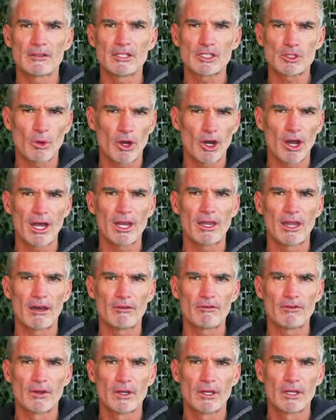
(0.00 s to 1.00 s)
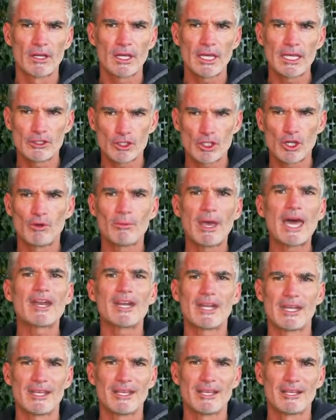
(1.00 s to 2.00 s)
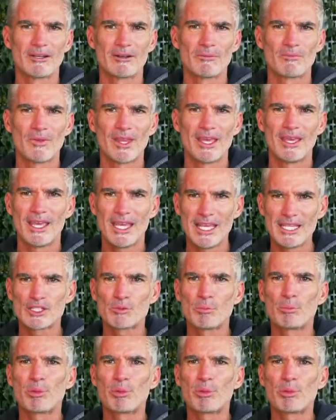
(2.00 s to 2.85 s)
and this is what I love, is humanity. His